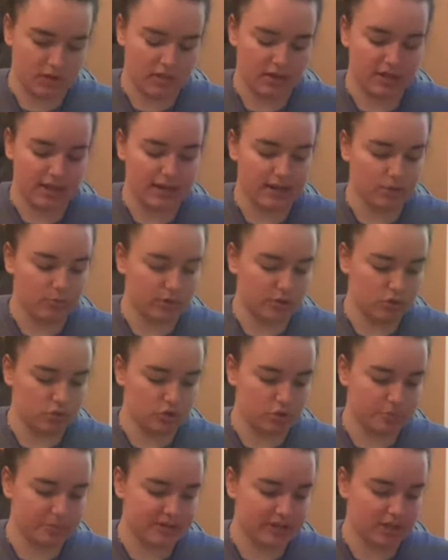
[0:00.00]
Yeah, like with one
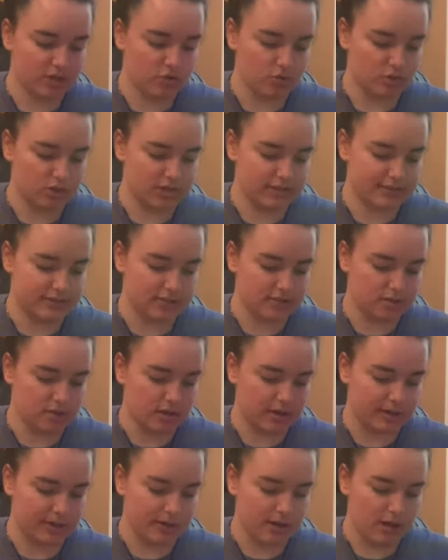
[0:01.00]
hundred percent goodness
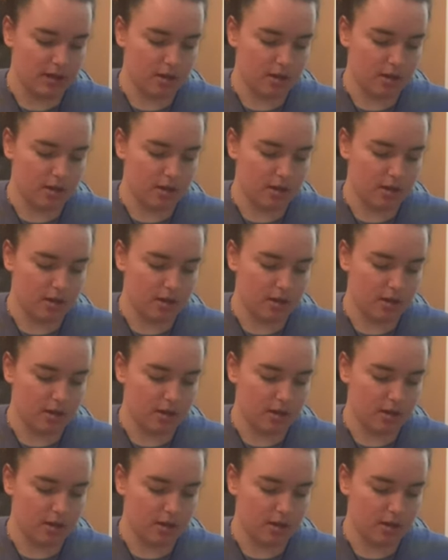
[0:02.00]
inside.